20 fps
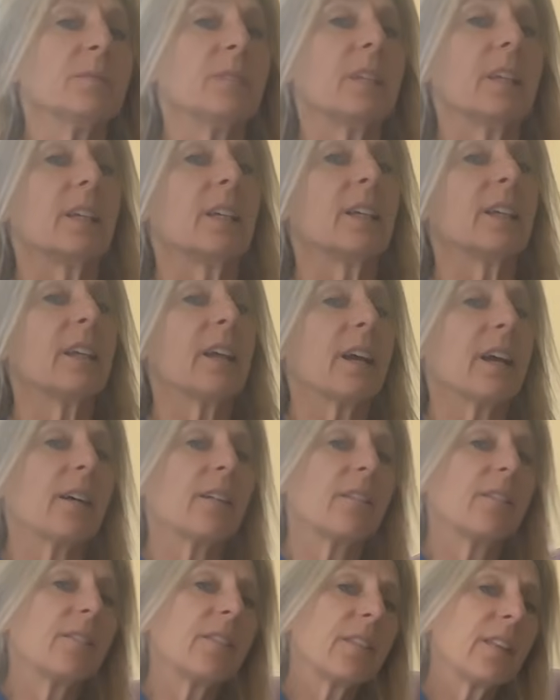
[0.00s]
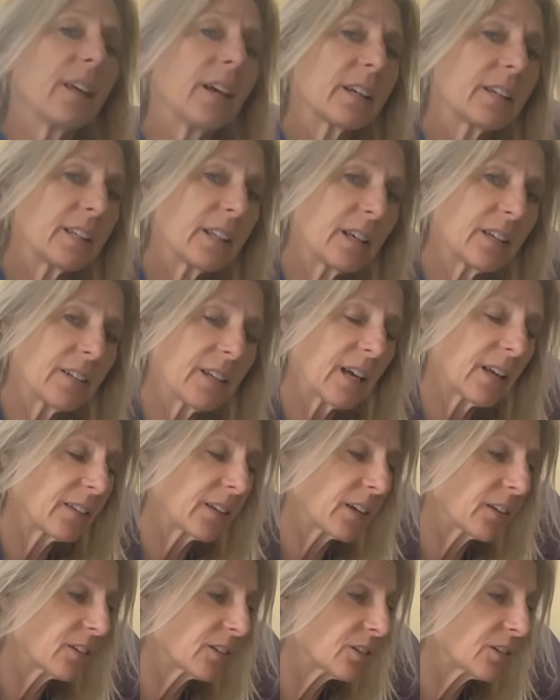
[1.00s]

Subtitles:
Inhale, exhale down the other